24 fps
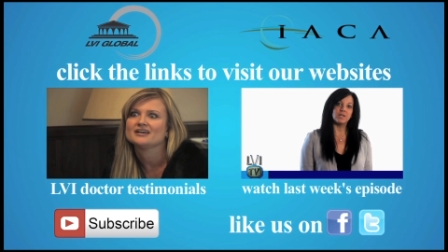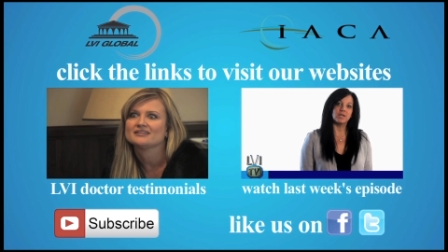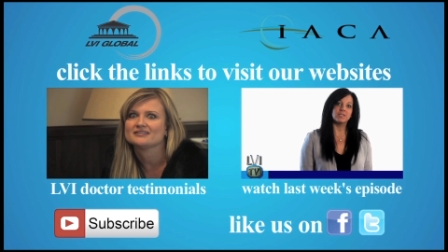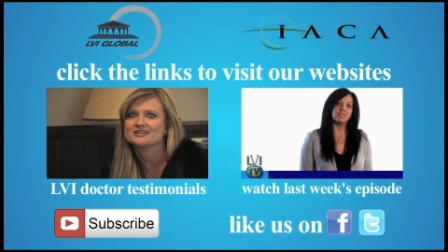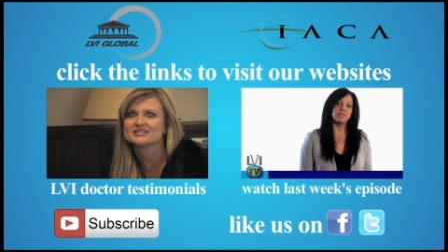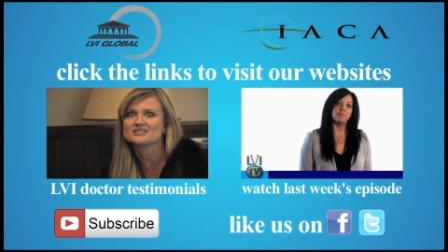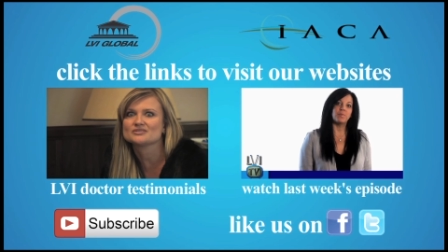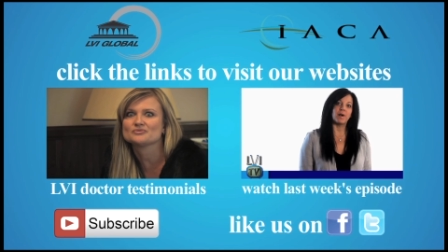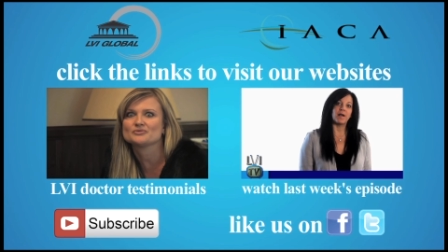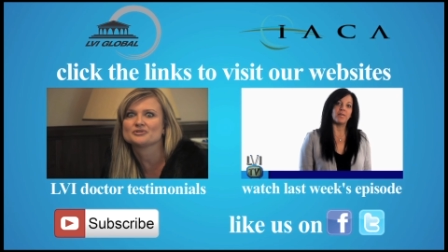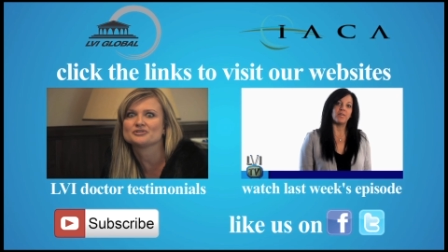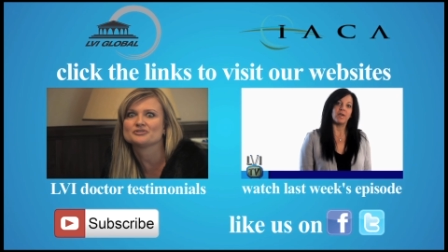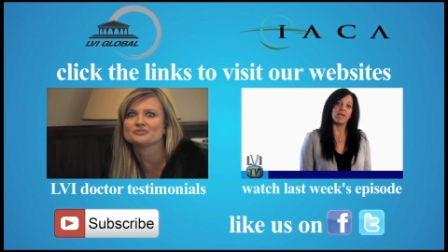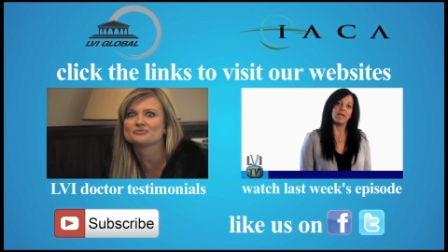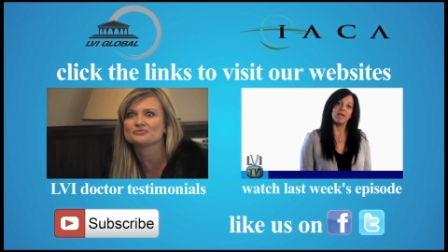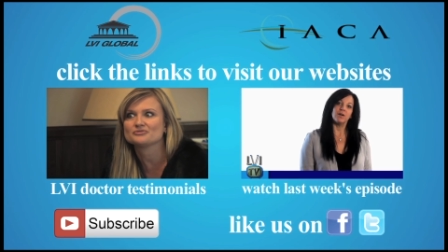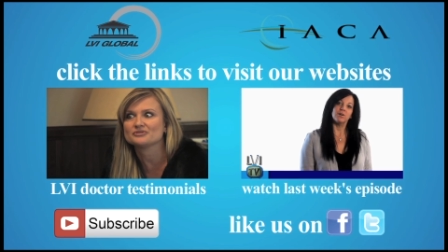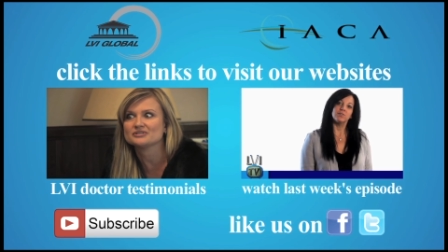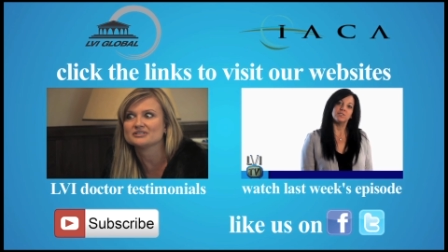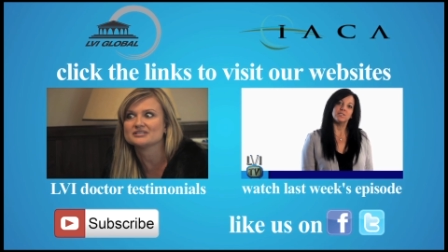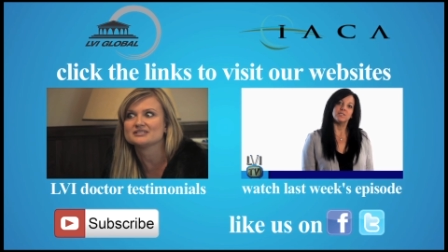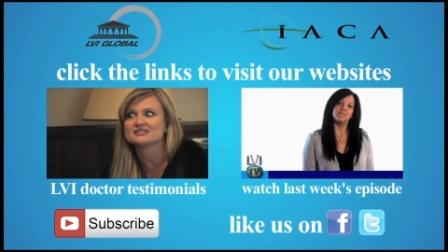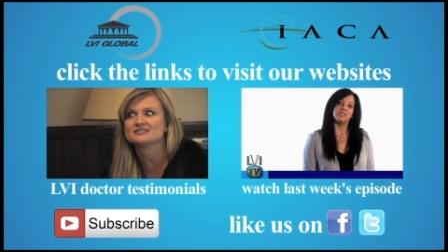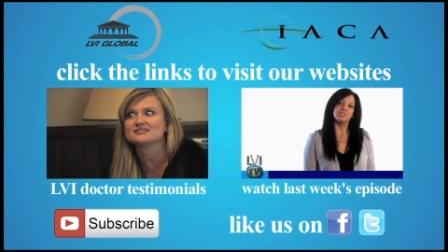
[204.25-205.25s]
That's when you
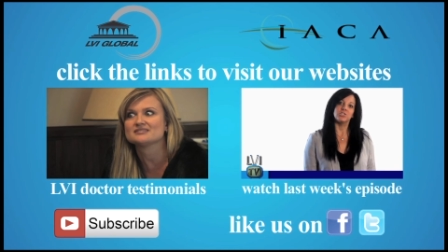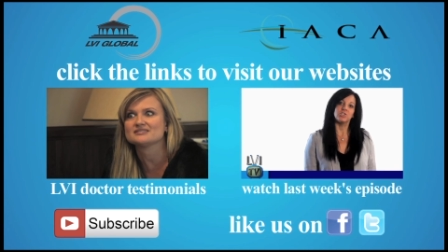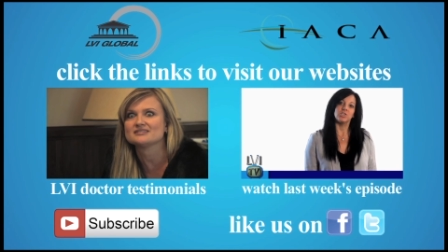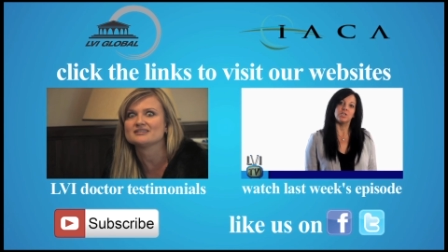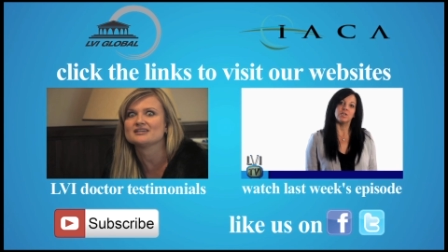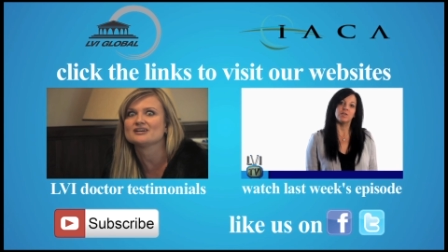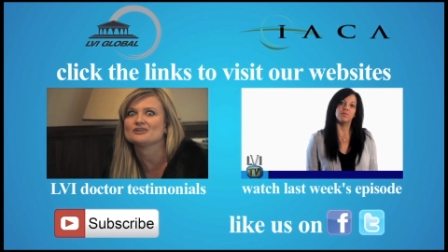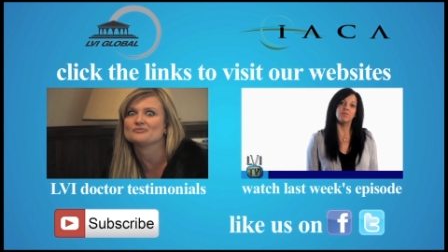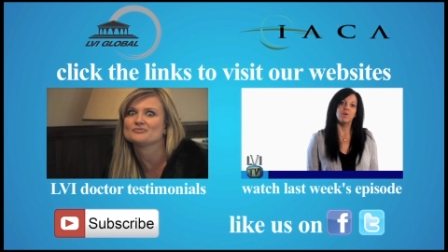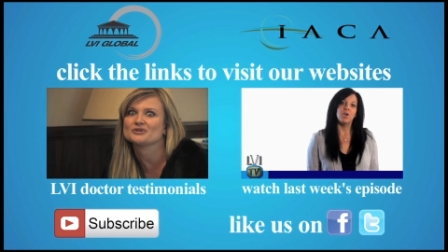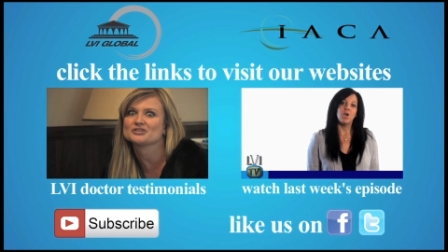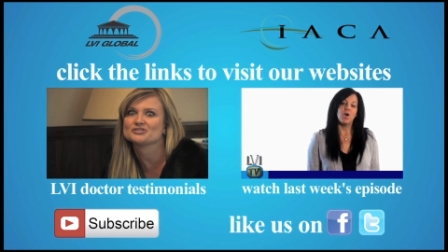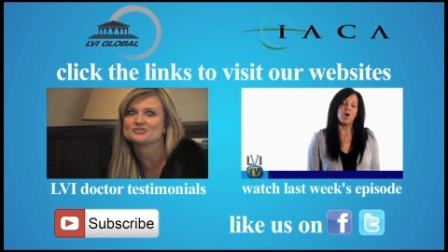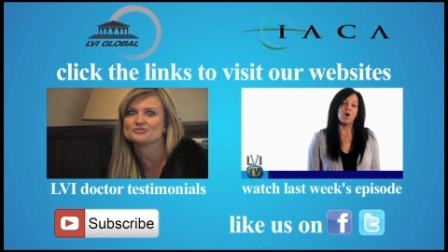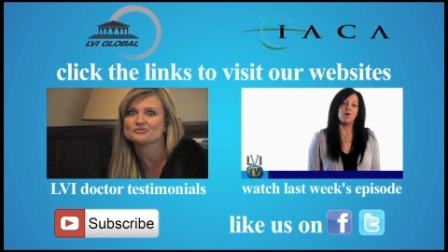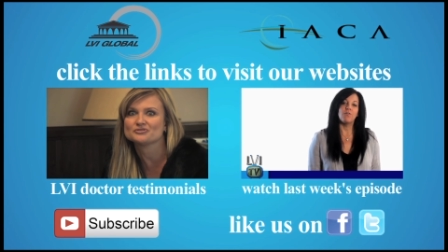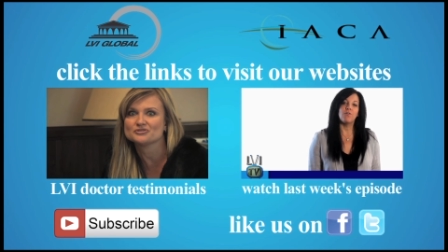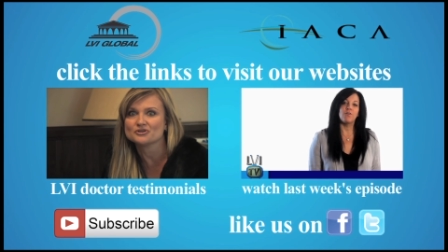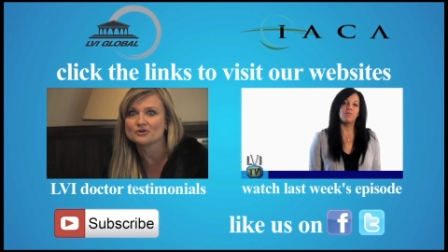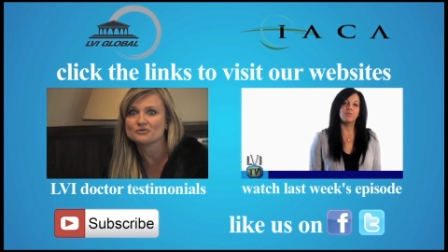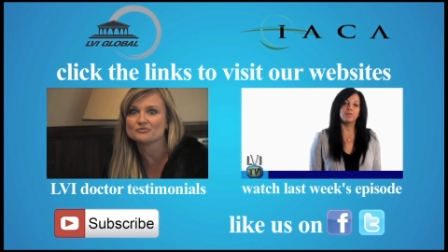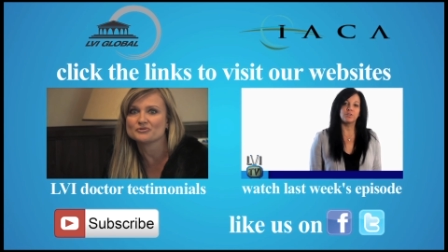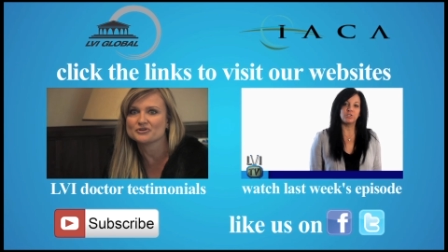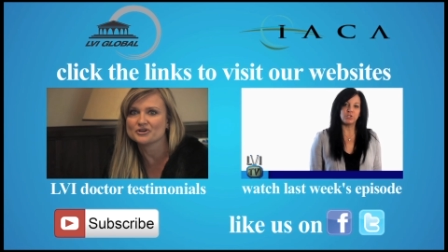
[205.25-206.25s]
really see how much you
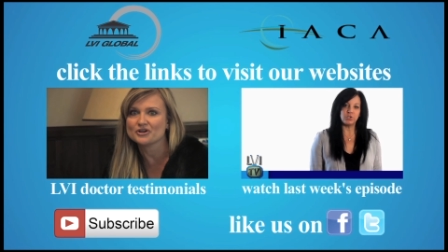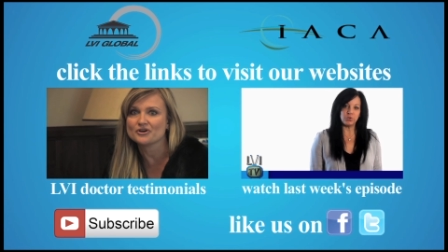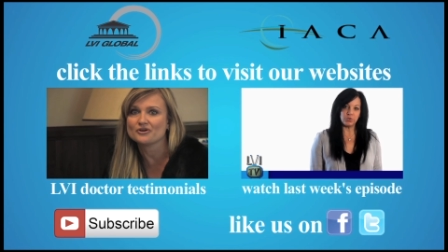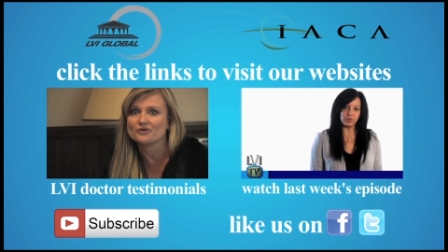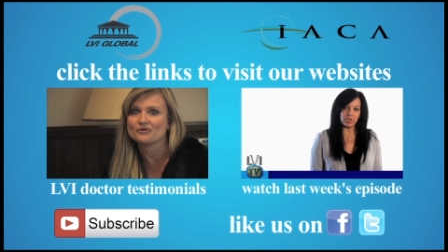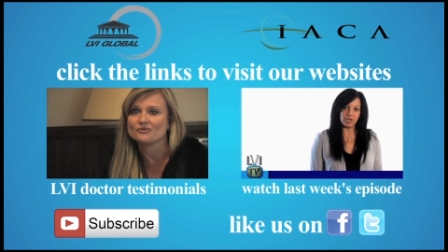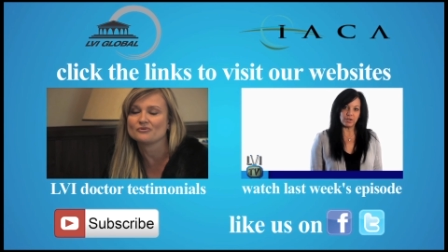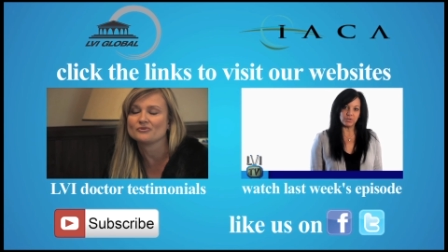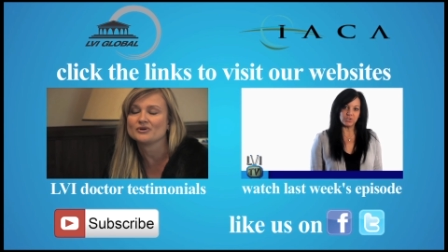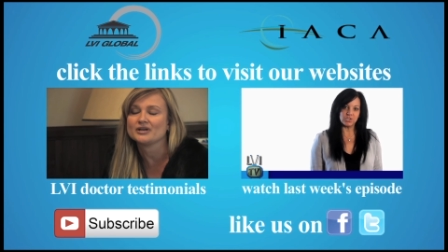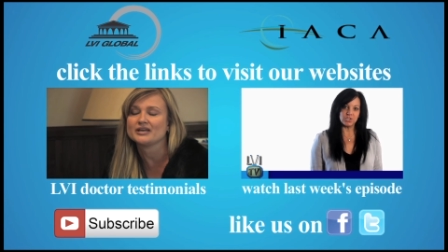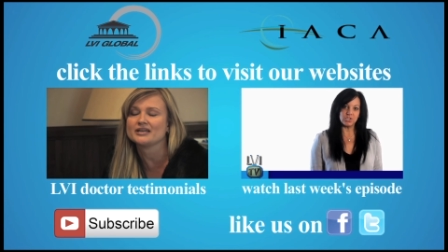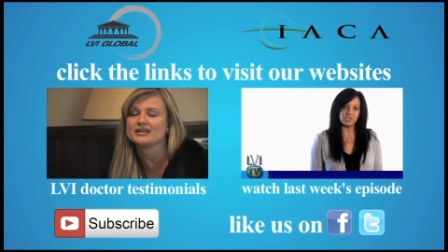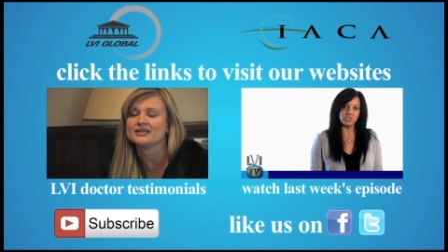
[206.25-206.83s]
don't know.